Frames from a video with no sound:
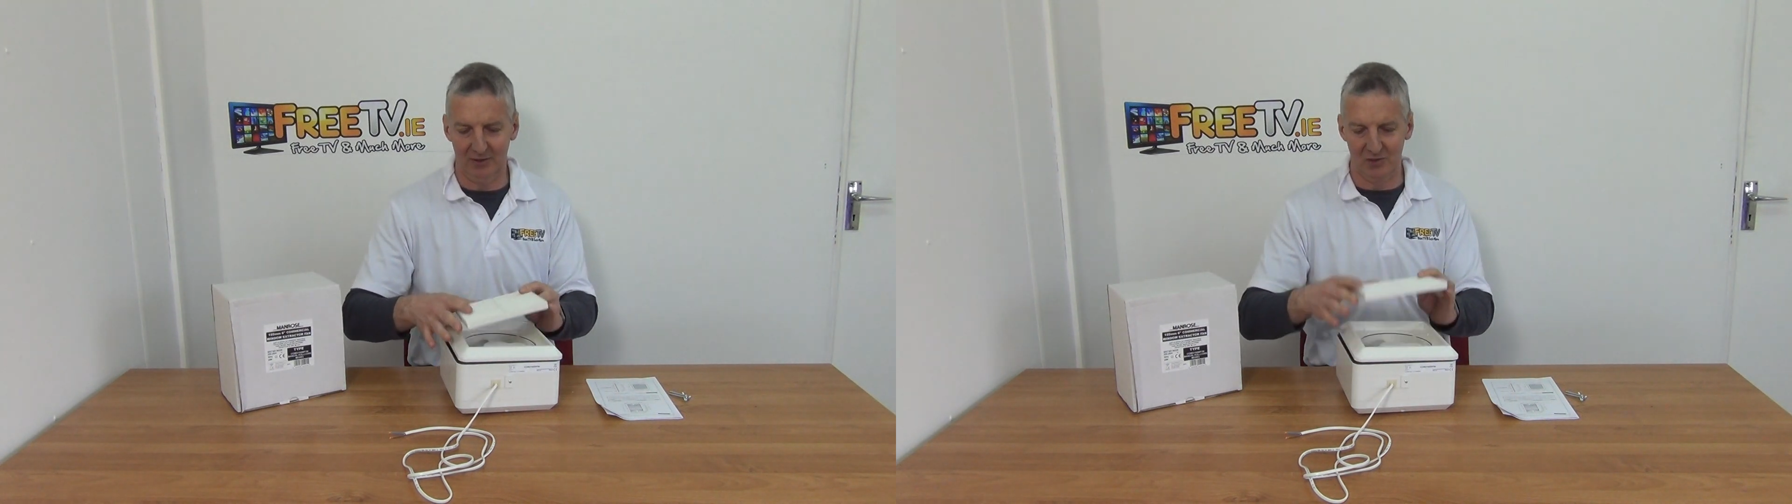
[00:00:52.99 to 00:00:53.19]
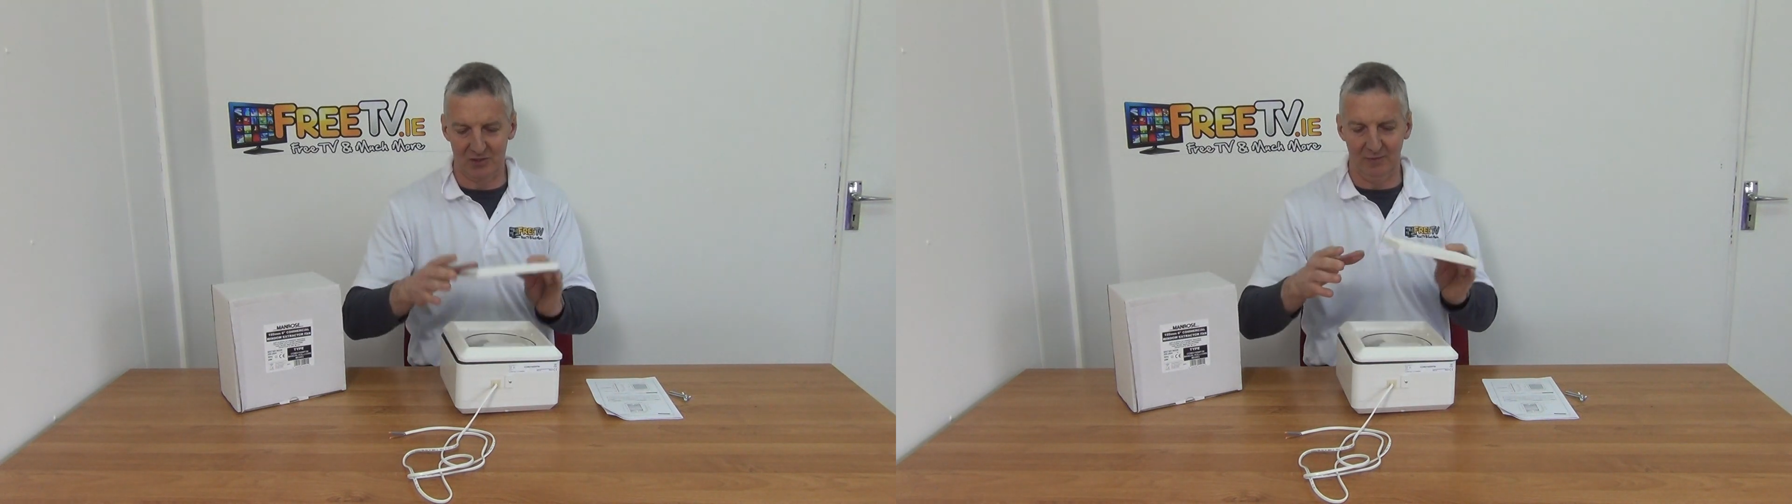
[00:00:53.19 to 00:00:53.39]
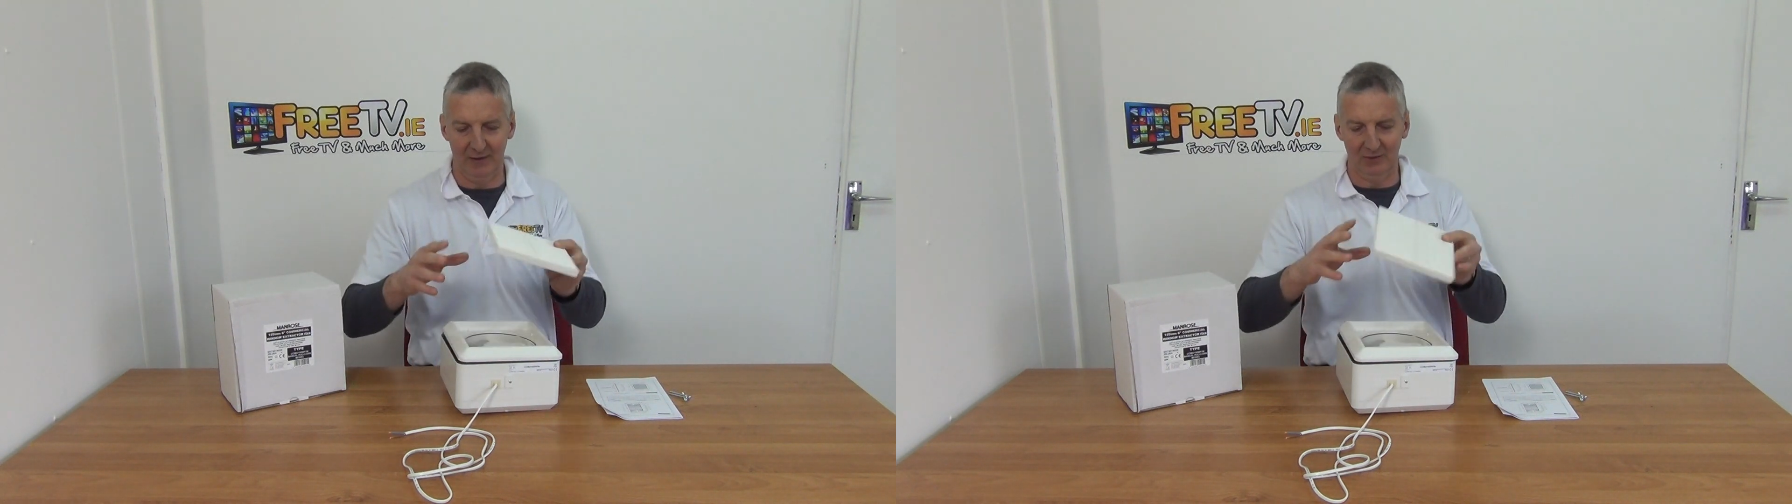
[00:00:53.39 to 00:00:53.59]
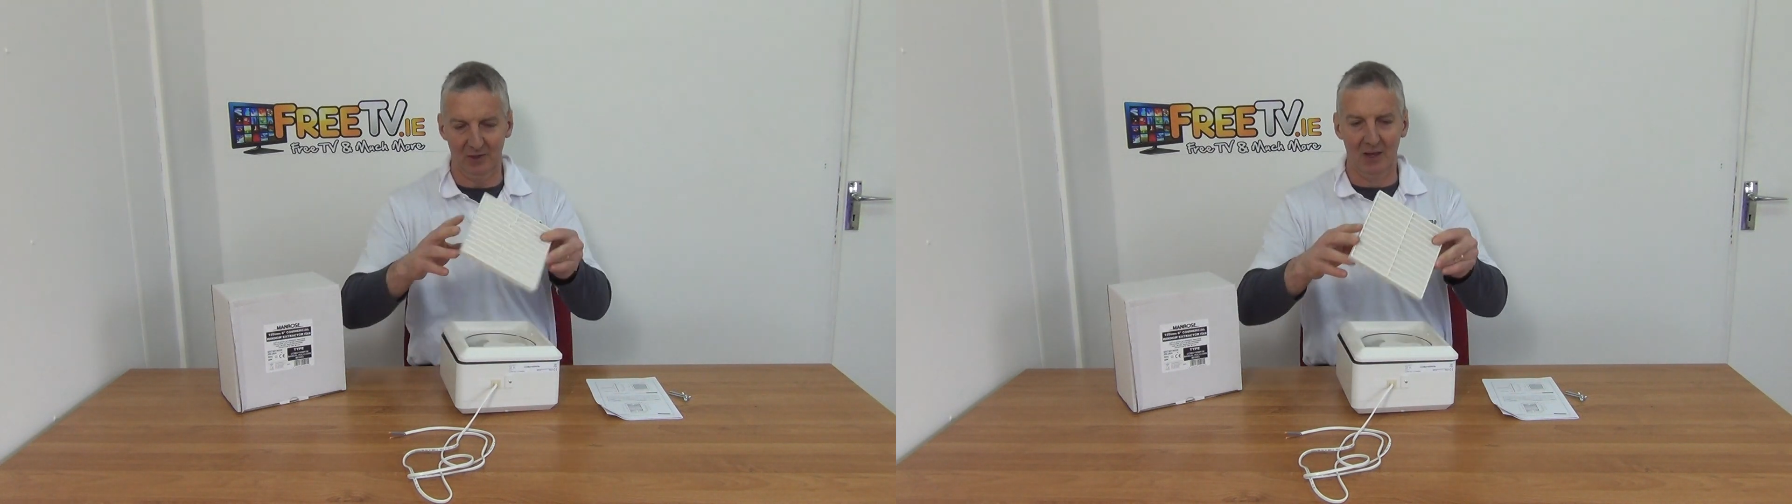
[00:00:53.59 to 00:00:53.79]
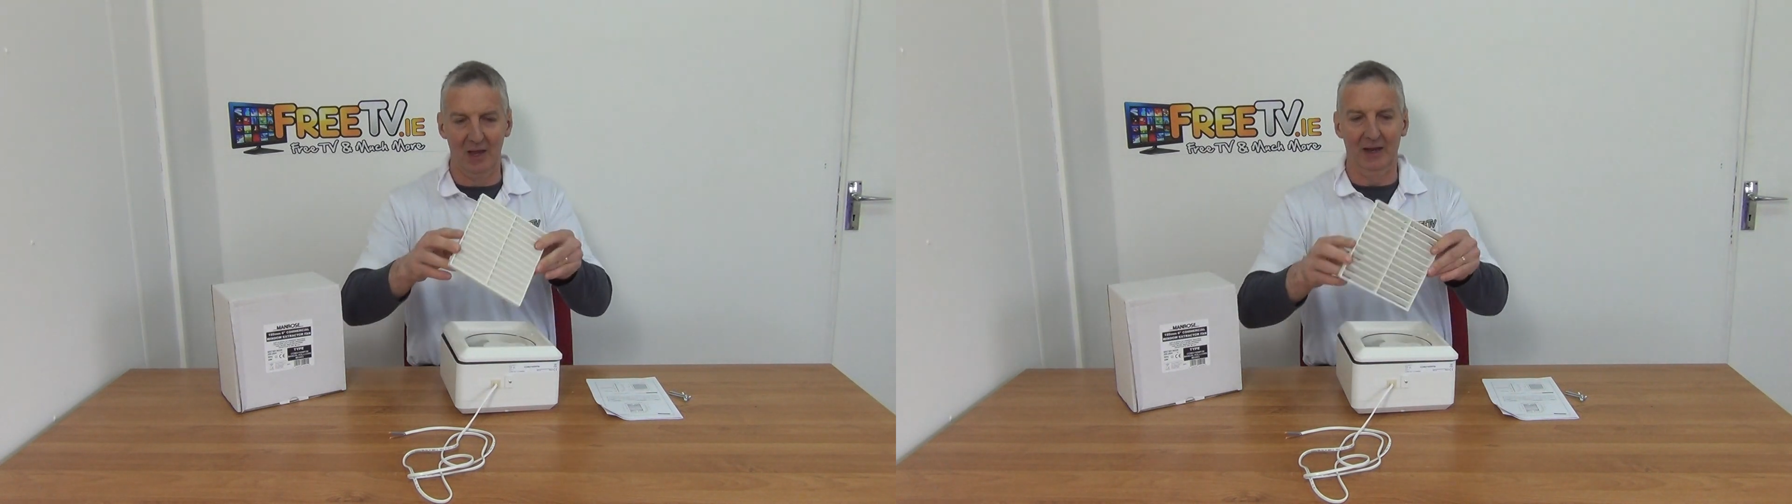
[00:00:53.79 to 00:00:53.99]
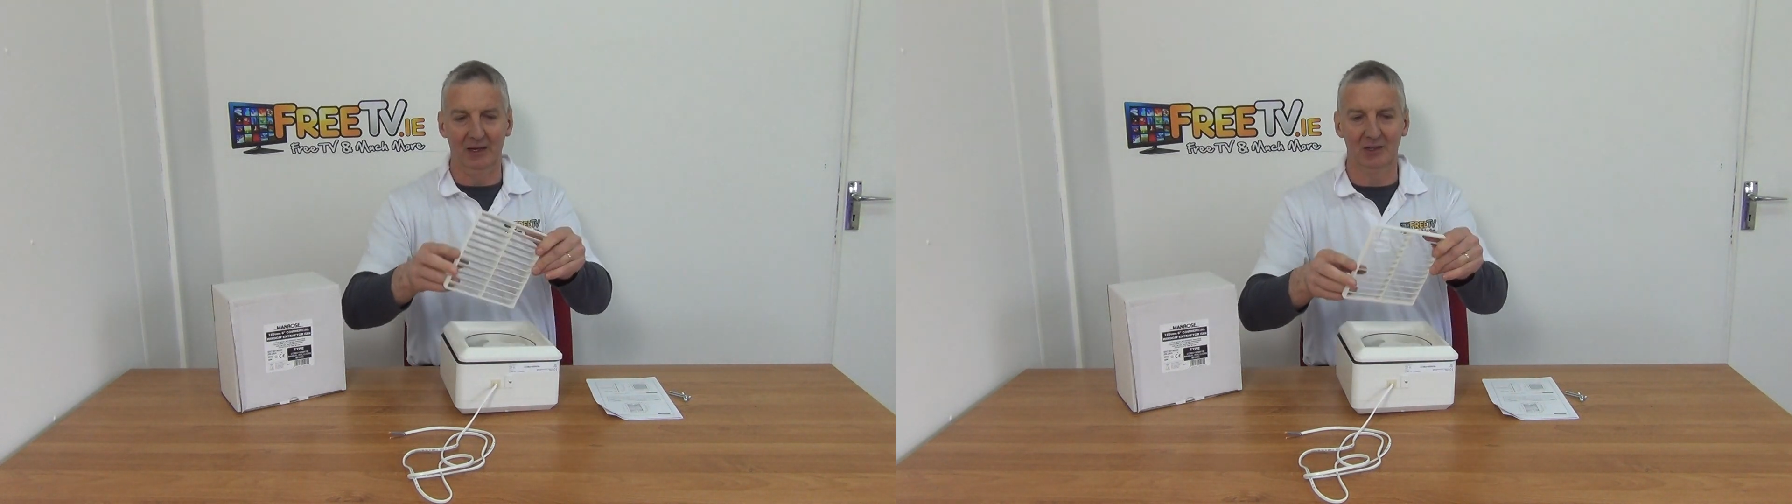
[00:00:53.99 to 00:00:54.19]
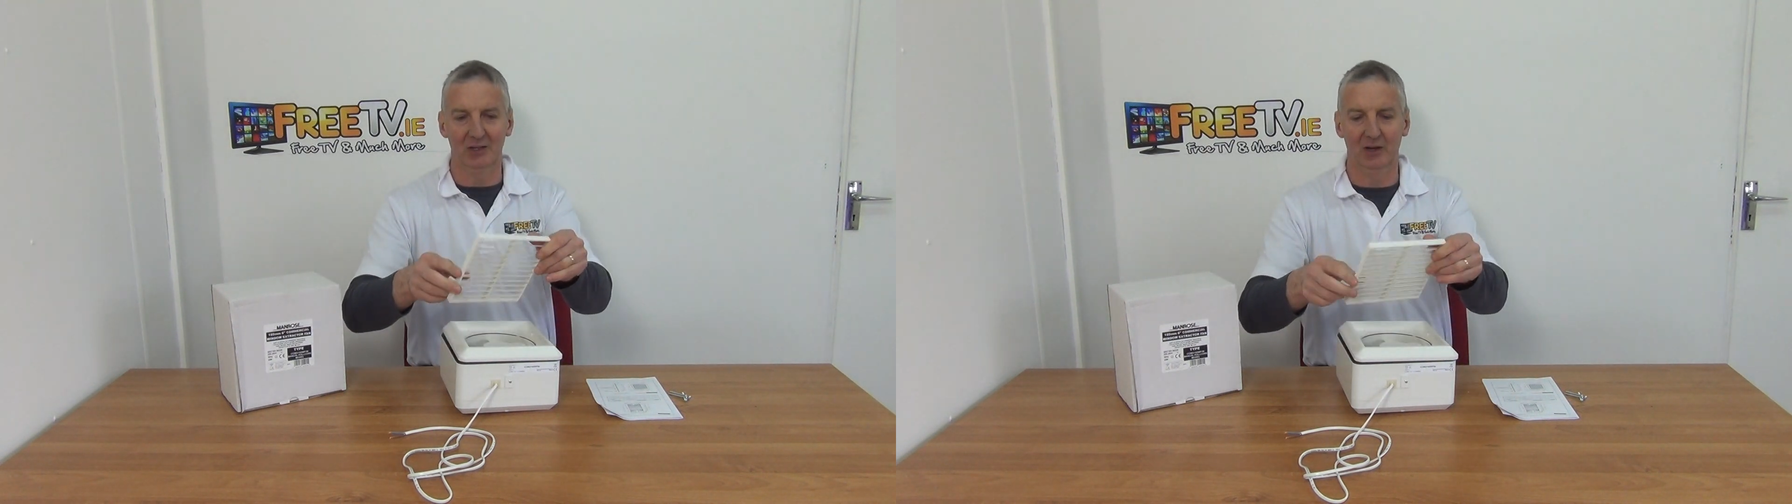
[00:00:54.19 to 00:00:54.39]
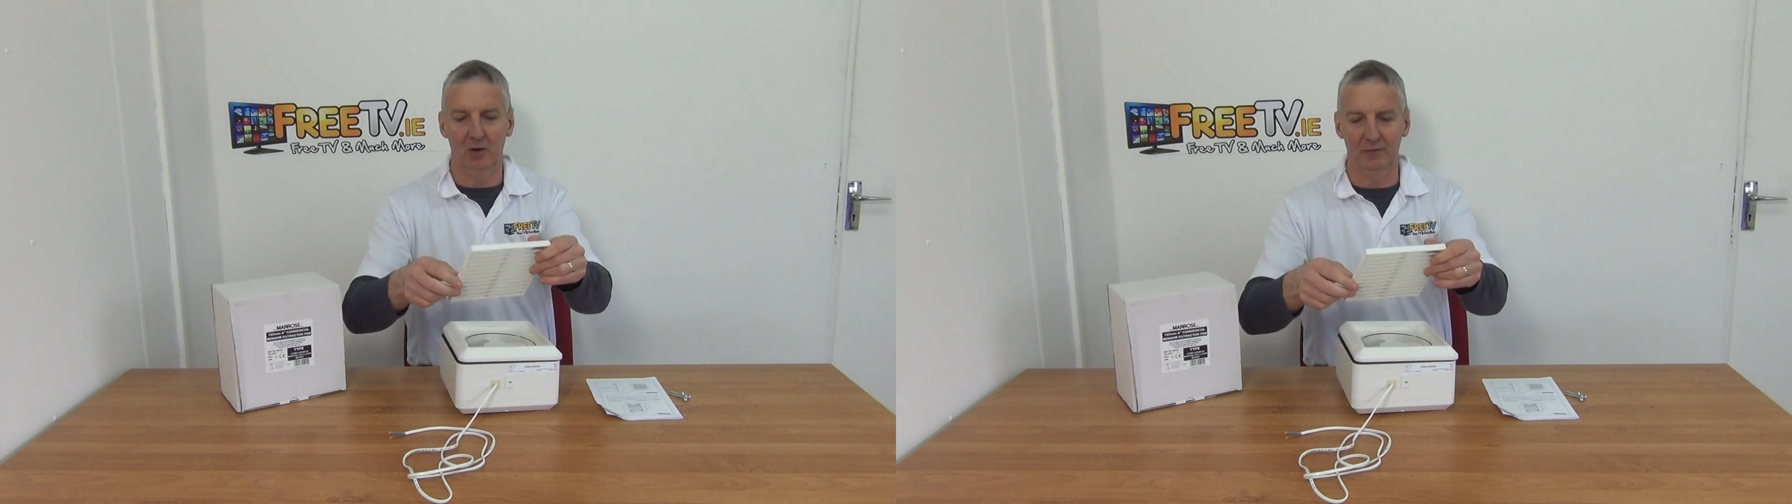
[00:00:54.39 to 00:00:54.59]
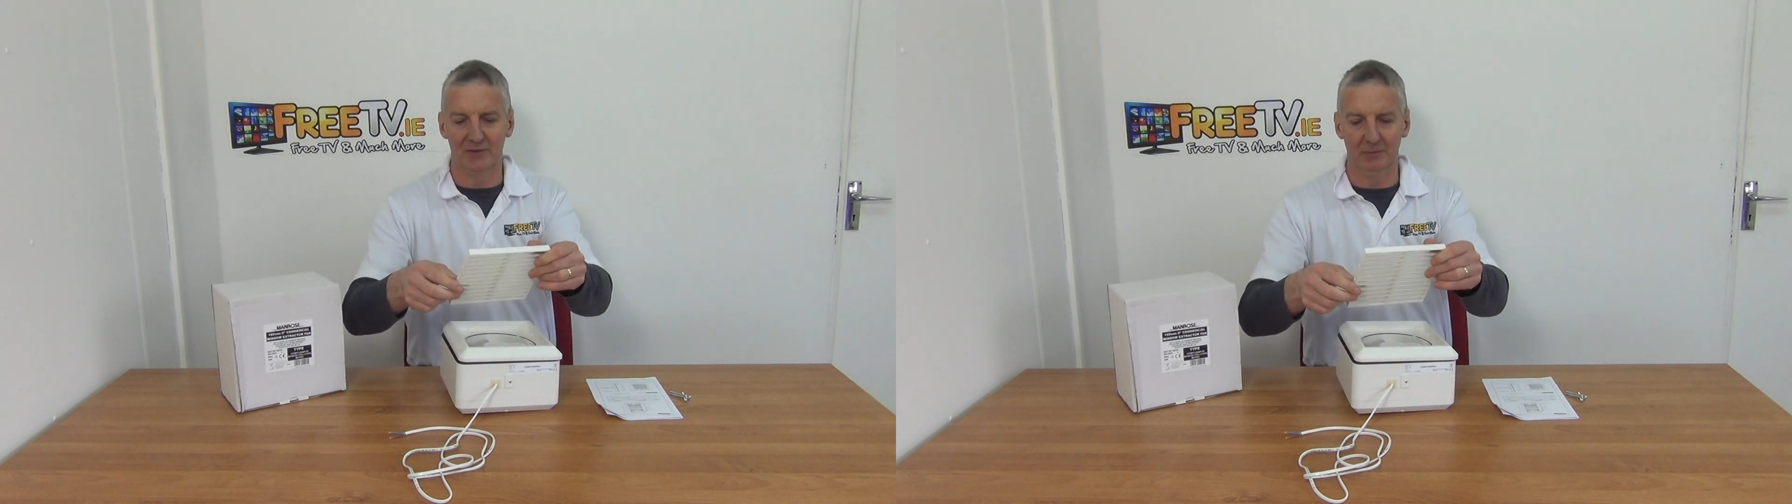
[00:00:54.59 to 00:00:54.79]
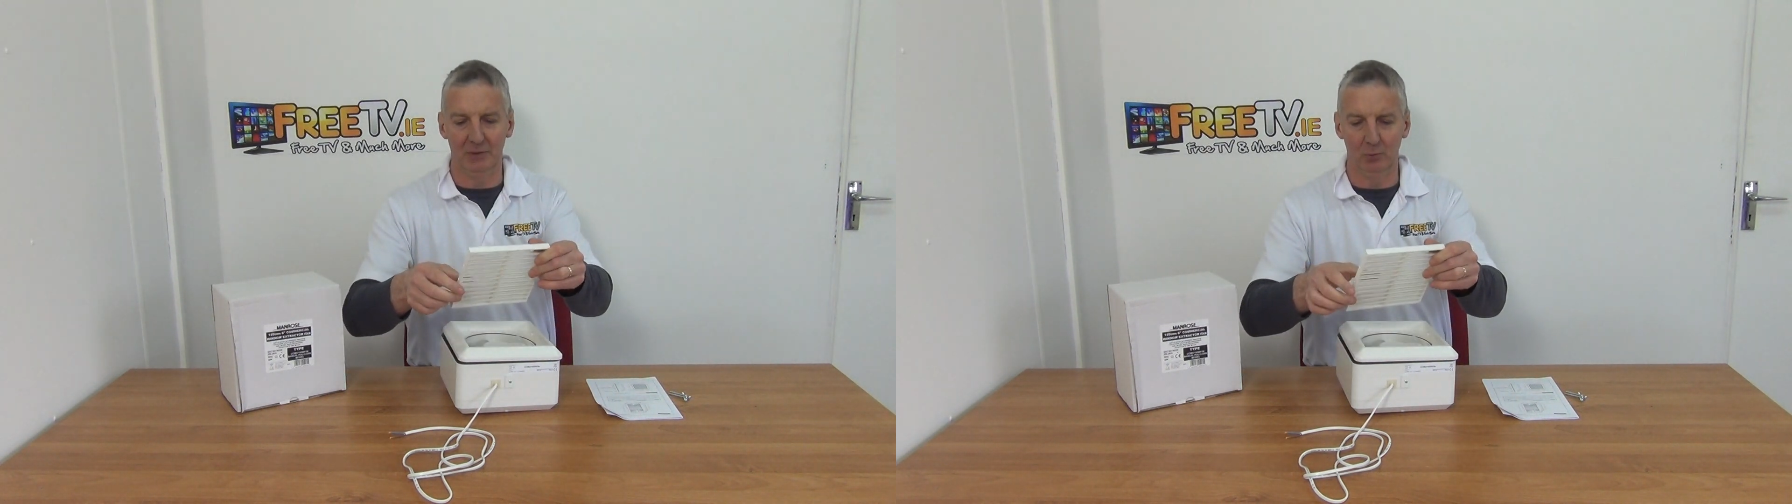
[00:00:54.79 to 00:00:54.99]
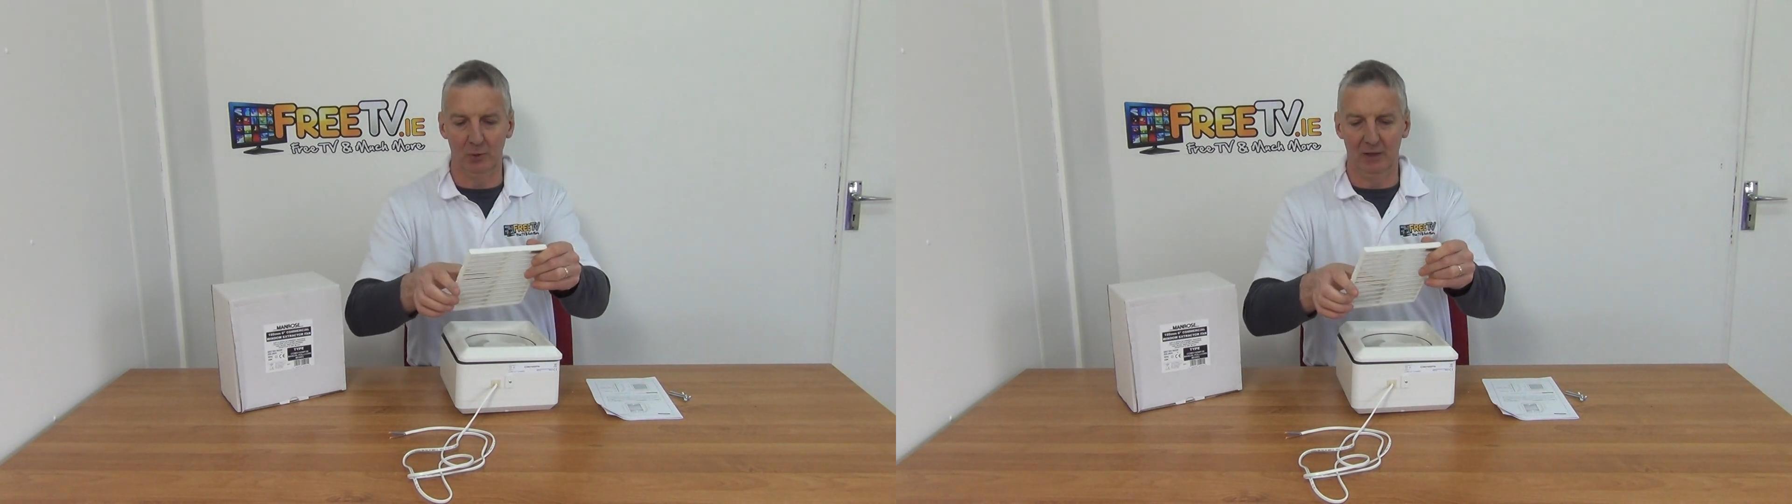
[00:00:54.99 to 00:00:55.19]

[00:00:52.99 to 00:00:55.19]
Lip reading: There's the vent, and I got that off simply with